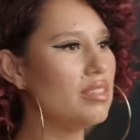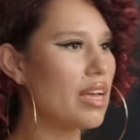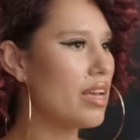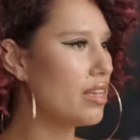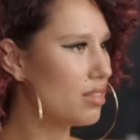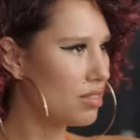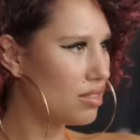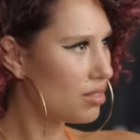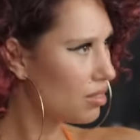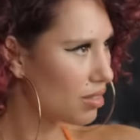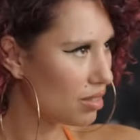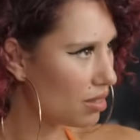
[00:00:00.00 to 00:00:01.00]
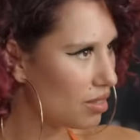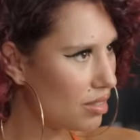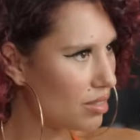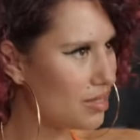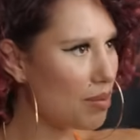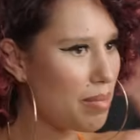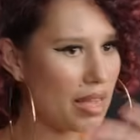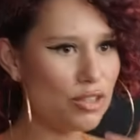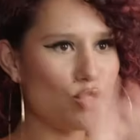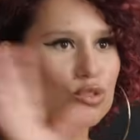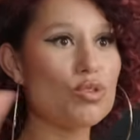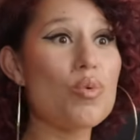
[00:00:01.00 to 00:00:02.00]
takes to make
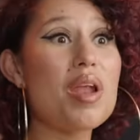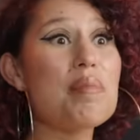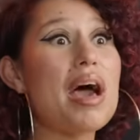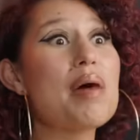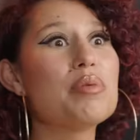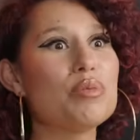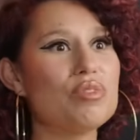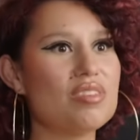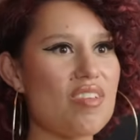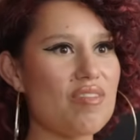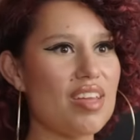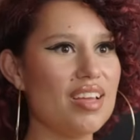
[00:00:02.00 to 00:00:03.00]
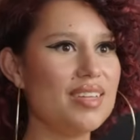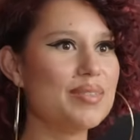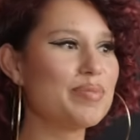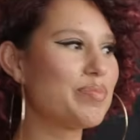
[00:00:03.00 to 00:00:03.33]
sure. So when I'm happy with something,